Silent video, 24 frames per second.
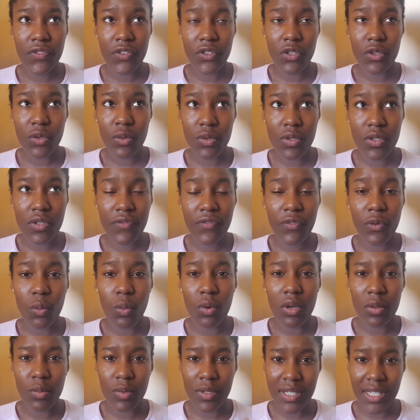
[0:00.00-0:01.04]
for use for
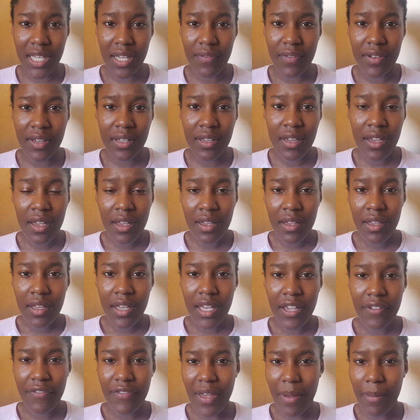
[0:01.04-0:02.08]
what it was given,
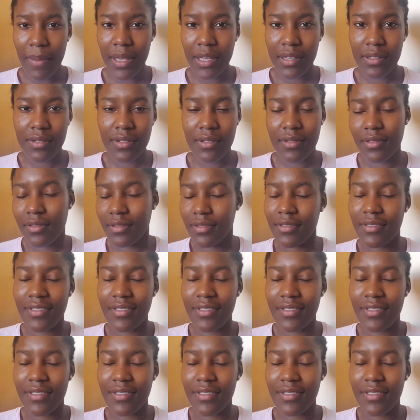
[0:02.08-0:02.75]
if that makes sense.